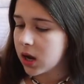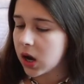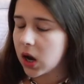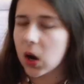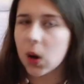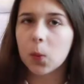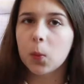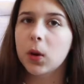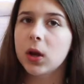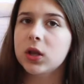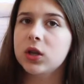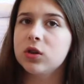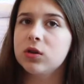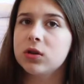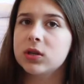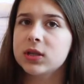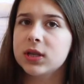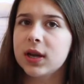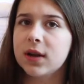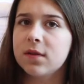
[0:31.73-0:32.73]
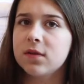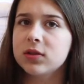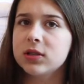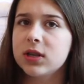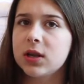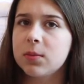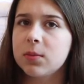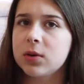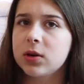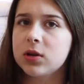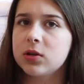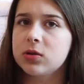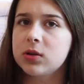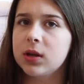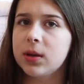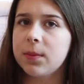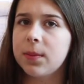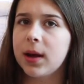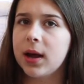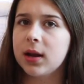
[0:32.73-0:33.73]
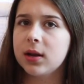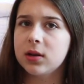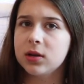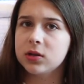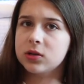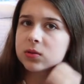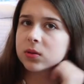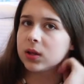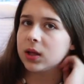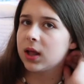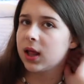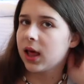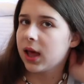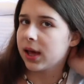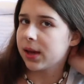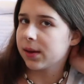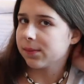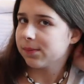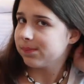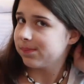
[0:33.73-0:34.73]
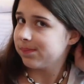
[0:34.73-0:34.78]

I'm way too excited for summer and it's really bad and it's really like